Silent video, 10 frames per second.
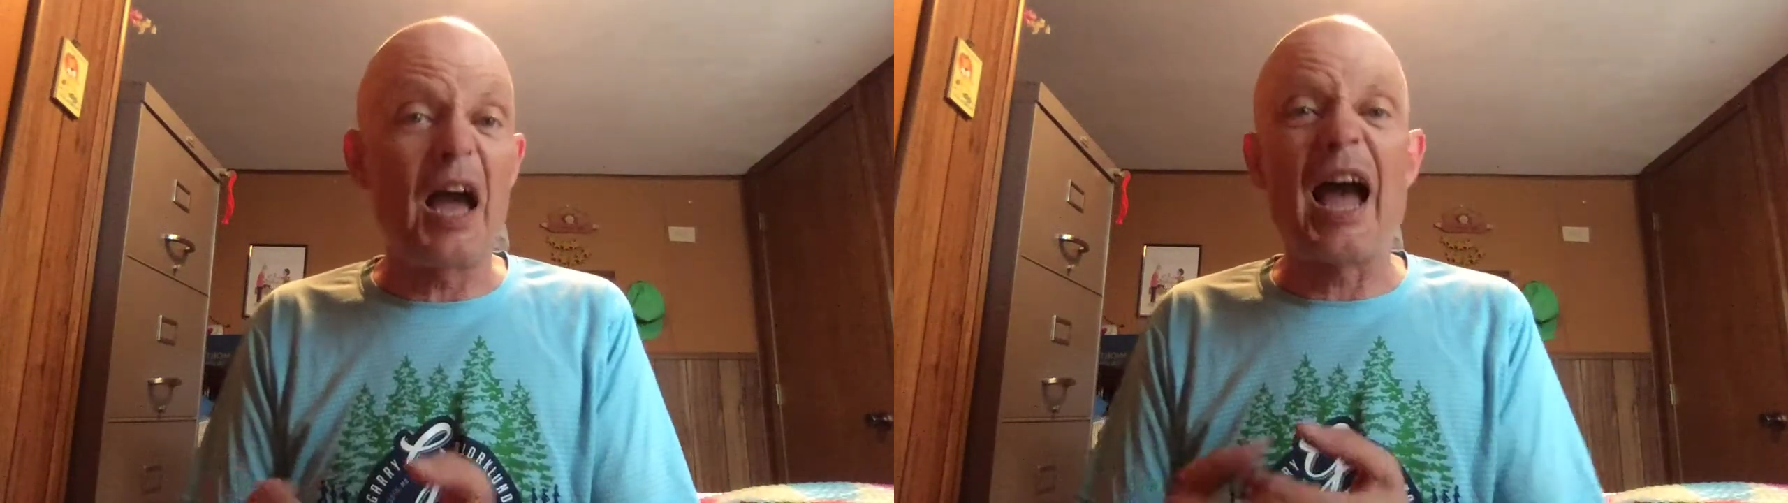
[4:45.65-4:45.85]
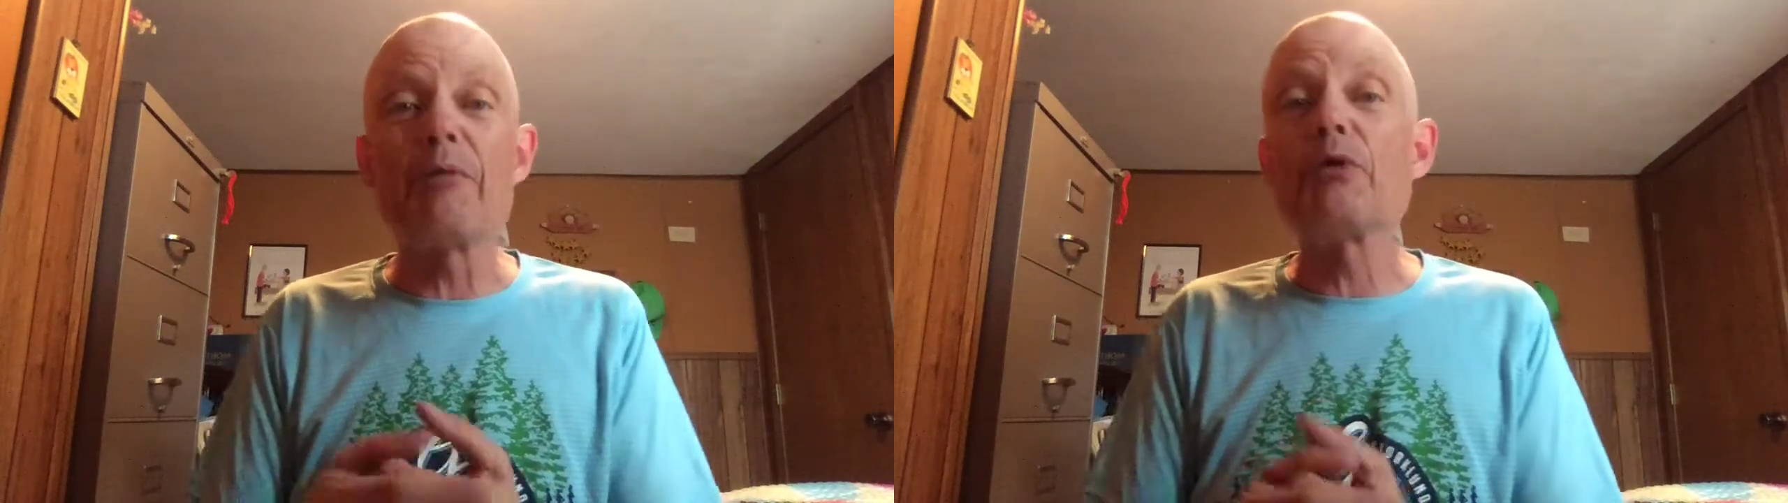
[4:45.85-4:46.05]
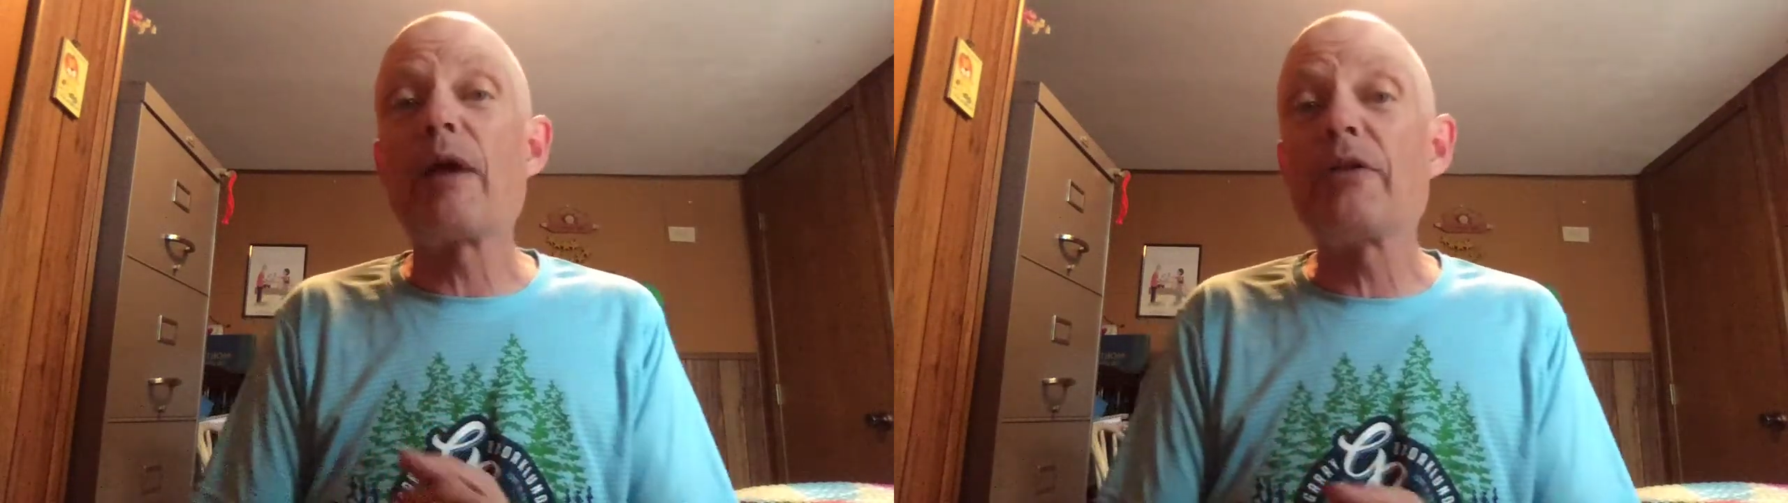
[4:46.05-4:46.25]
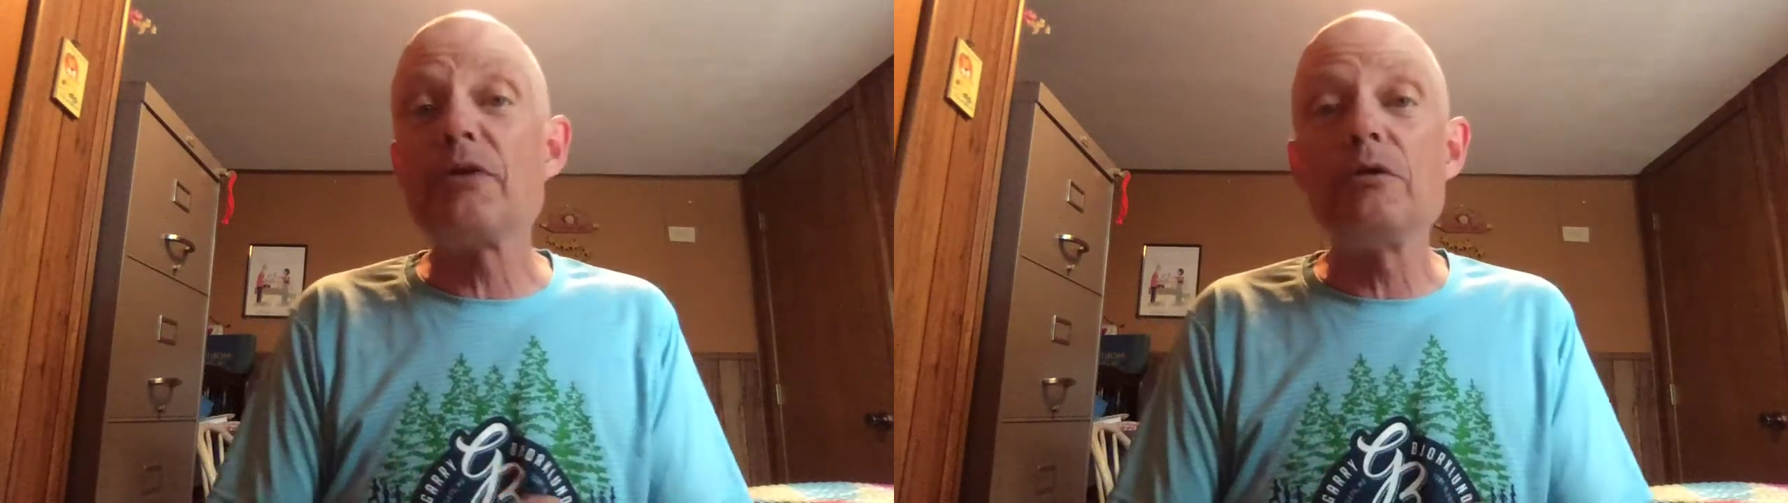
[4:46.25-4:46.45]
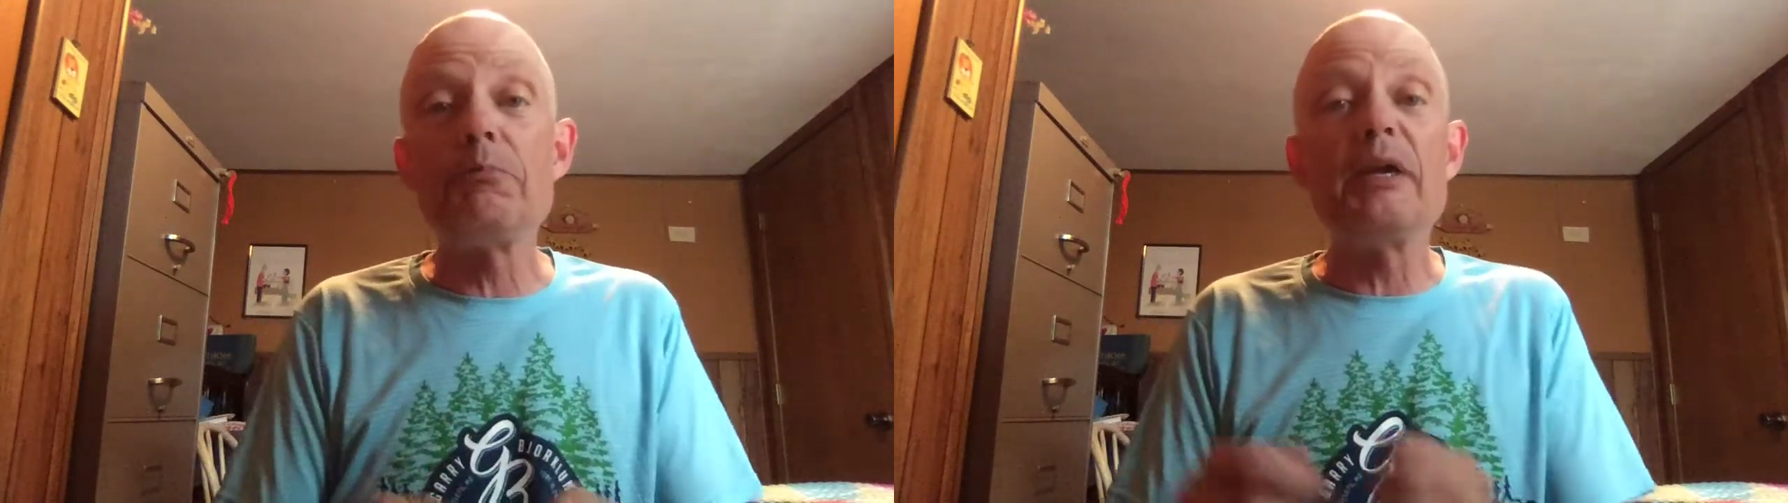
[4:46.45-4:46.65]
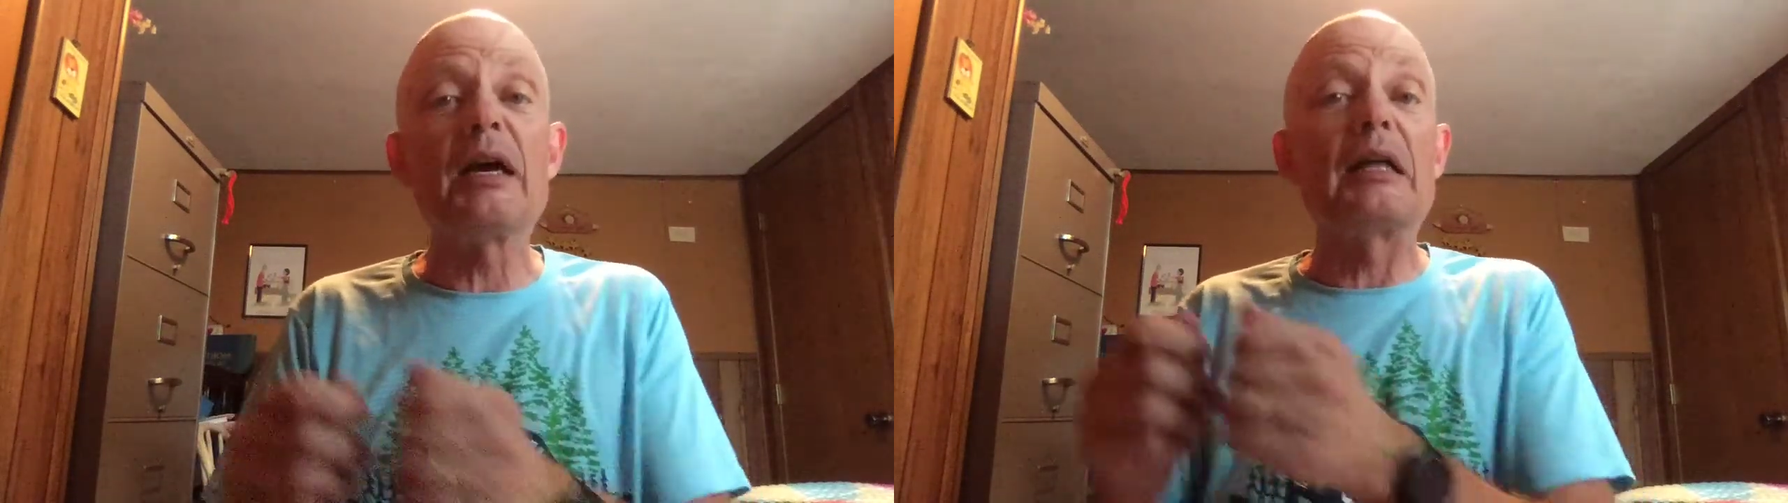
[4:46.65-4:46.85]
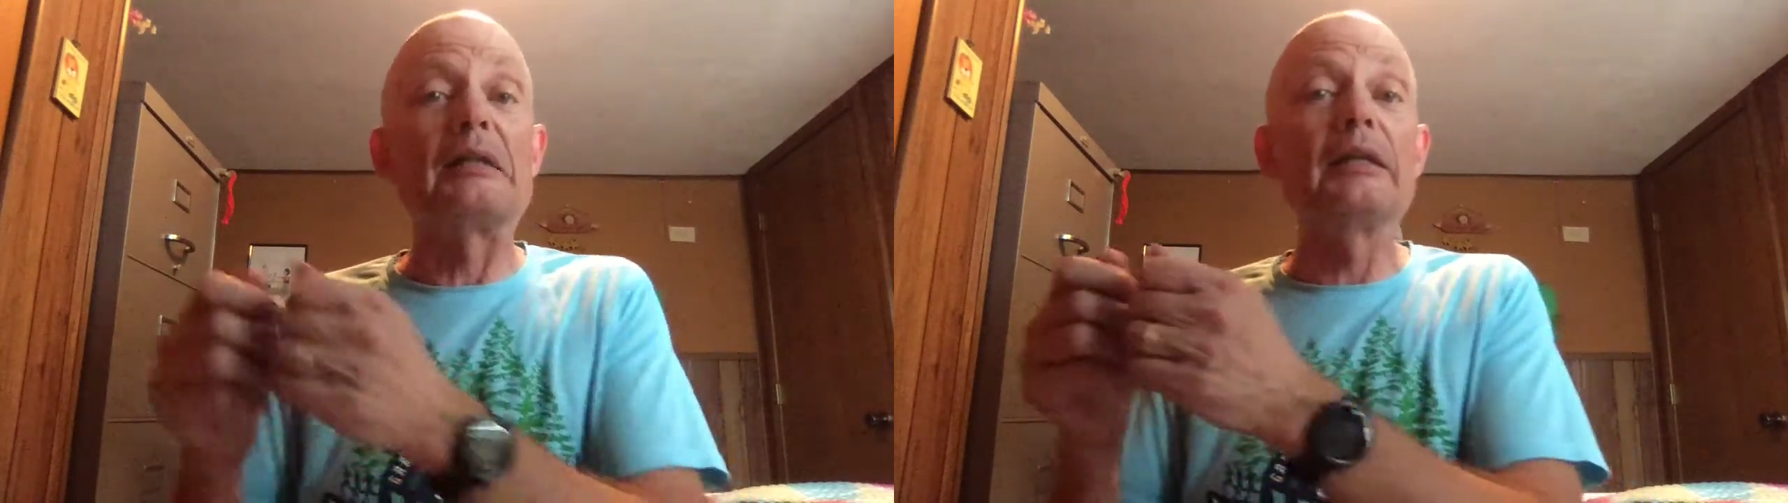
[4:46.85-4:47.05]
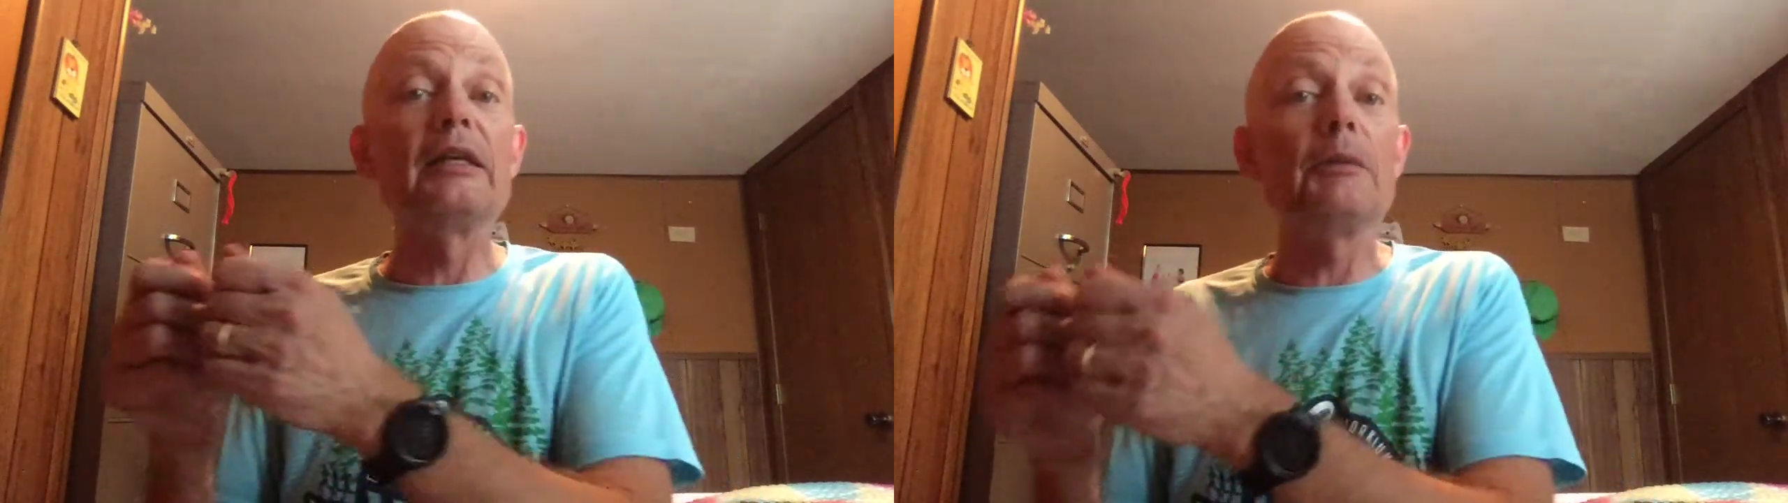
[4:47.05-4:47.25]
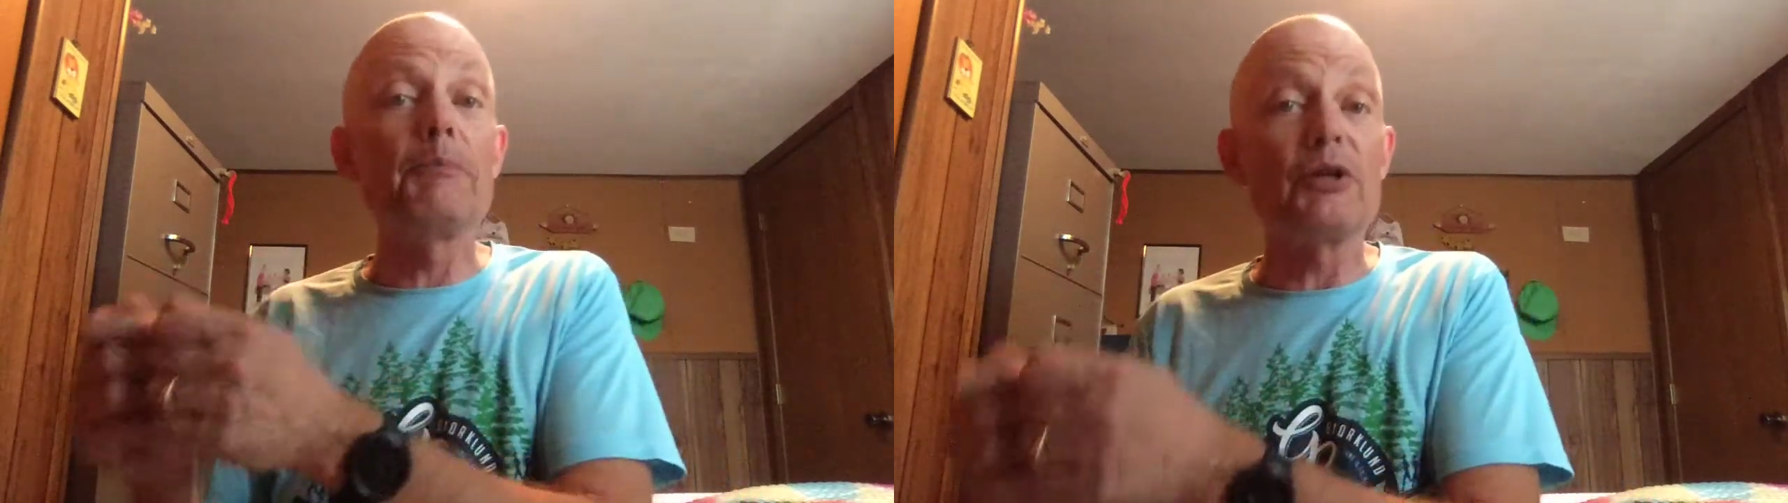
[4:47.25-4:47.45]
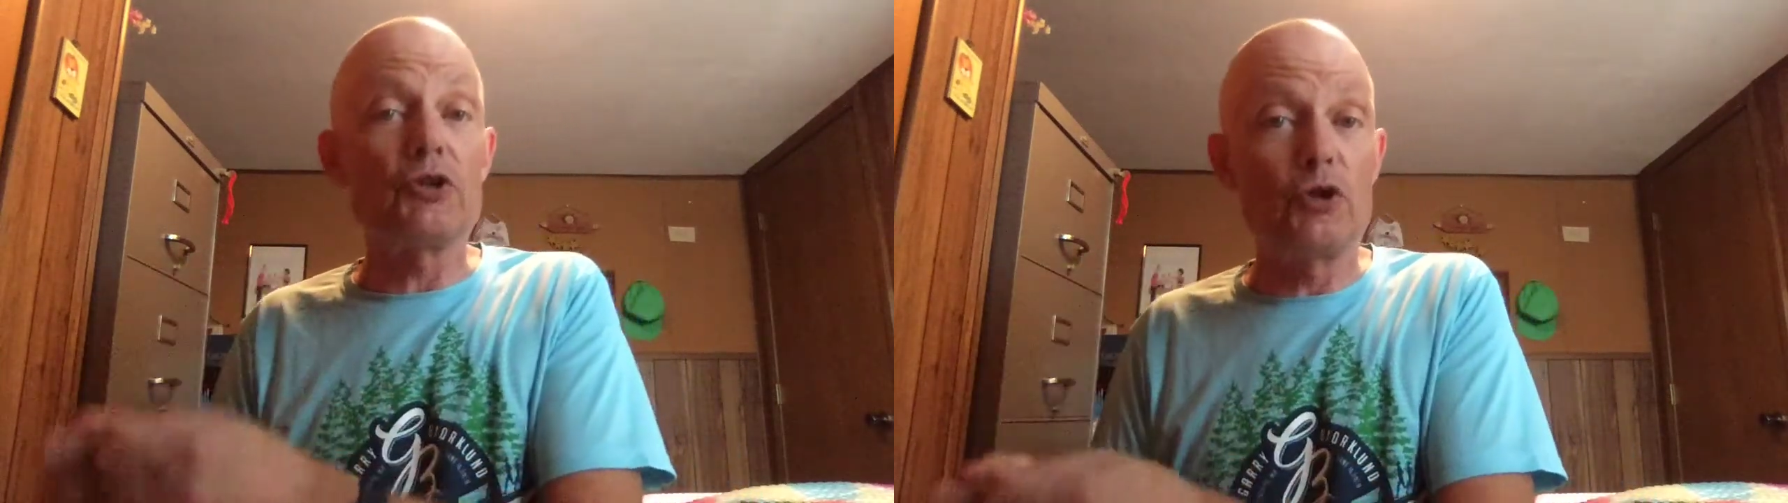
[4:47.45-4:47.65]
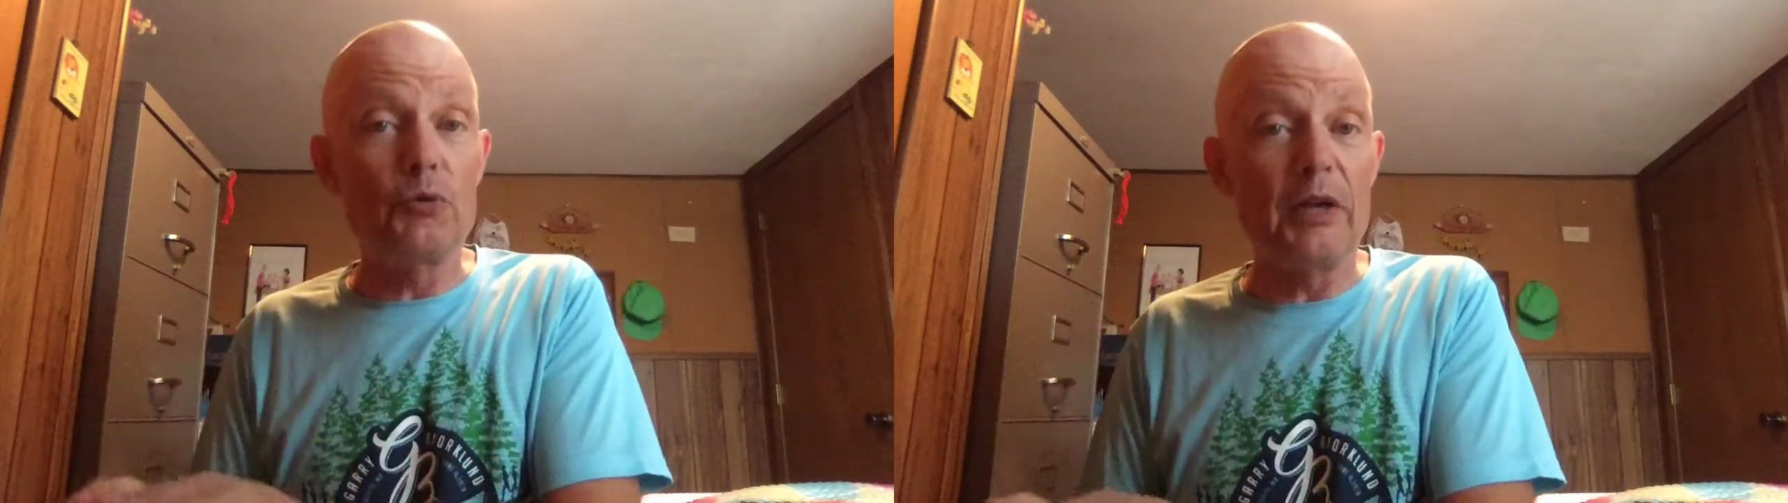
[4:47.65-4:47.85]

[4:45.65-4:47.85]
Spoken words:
I would rather you be a little bit too